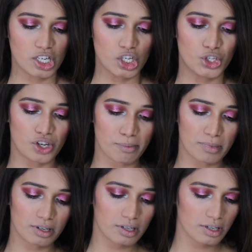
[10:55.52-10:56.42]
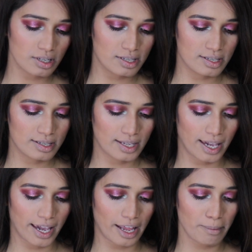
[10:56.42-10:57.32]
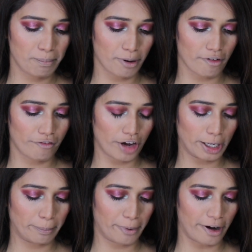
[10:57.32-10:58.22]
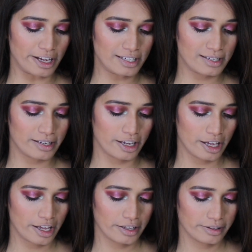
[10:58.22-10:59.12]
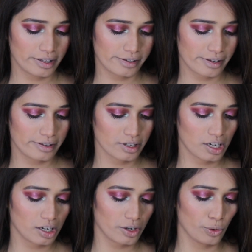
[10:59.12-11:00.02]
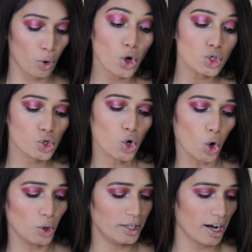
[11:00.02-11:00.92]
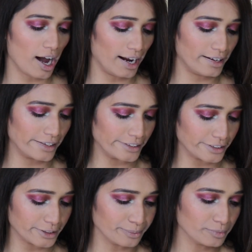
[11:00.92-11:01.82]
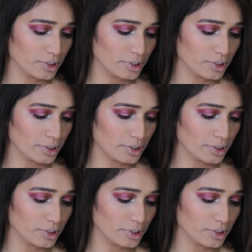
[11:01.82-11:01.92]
Shimmer Skin Perfect Press. This is a rose gold highlighter,